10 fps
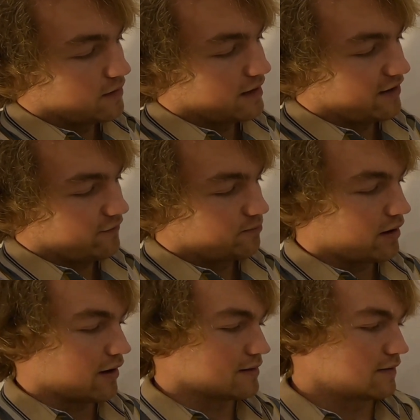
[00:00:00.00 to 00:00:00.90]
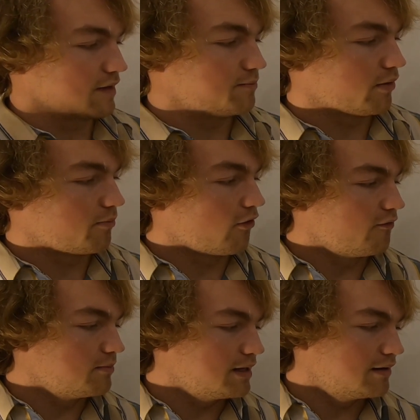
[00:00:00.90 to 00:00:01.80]
on the left part, and they
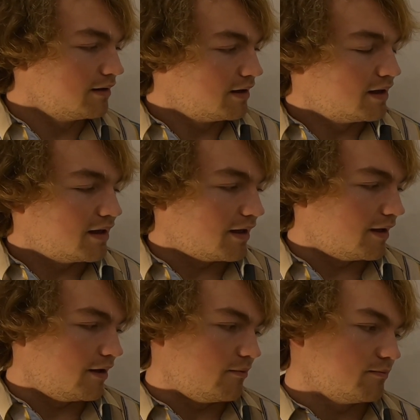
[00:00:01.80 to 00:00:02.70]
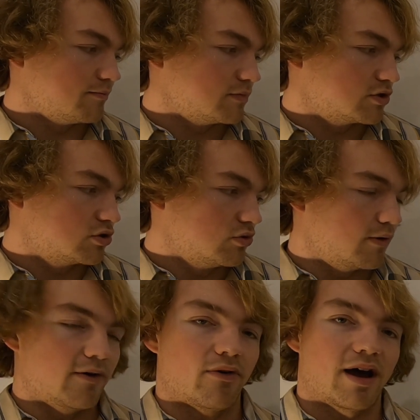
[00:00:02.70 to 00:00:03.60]
both mean
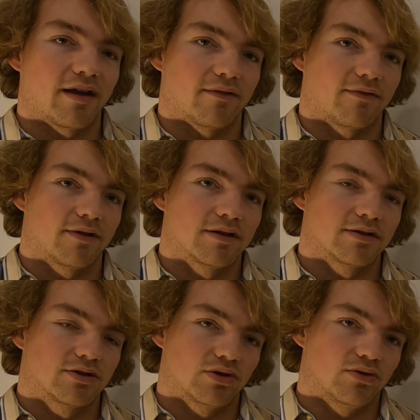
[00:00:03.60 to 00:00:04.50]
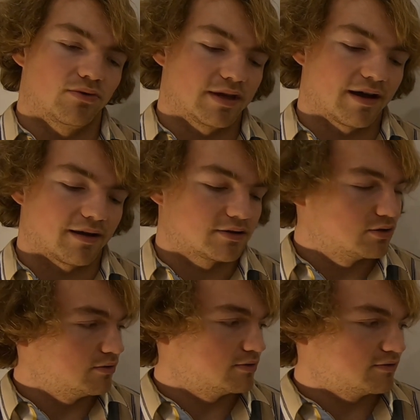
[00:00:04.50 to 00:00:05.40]
to arrive, to
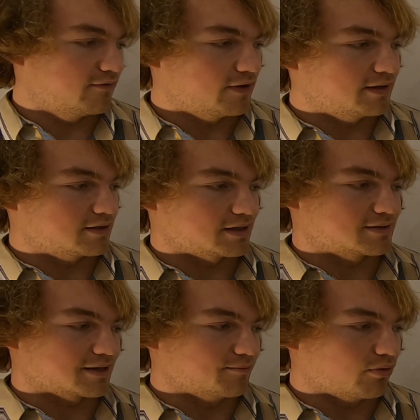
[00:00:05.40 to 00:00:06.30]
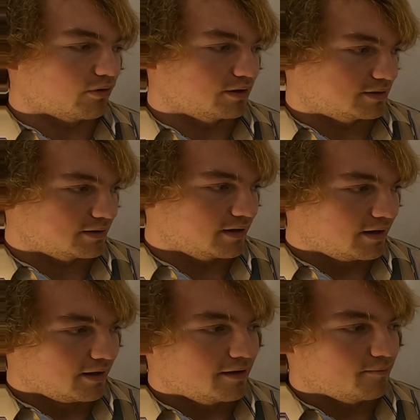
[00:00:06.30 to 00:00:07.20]
finish at some point.
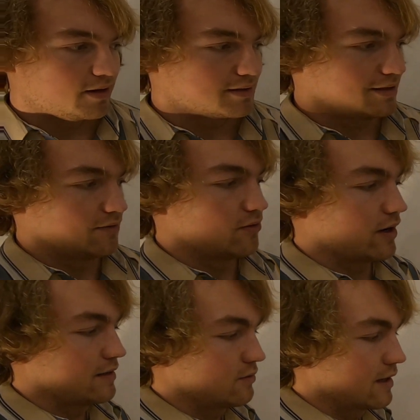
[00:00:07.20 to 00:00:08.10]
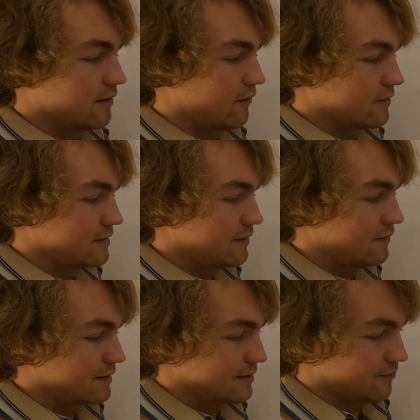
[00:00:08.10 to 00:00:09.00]
But here on the right you can see
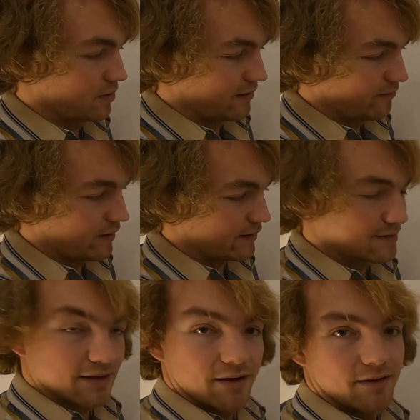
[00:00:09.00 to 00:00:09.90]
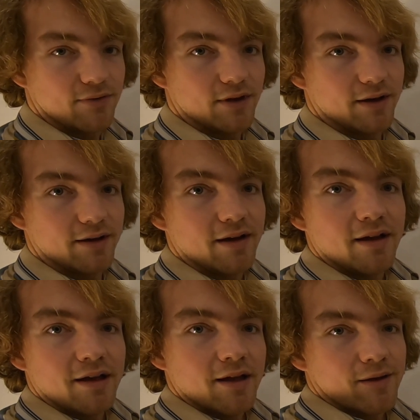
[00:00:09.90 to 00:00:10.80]
this Pianpang is the
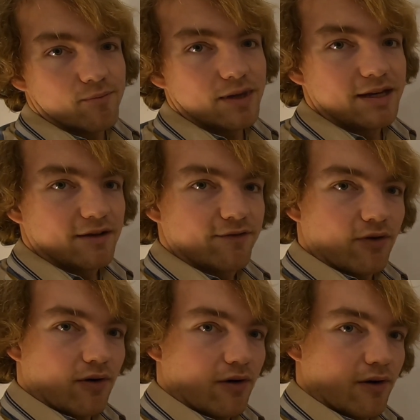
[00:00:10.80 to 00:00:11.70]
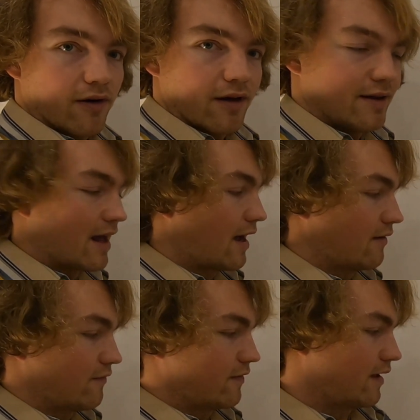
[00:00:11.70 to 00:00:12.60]
meaning for
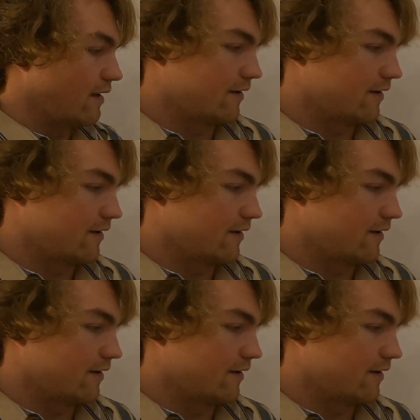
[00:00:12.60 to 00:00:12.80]
knife.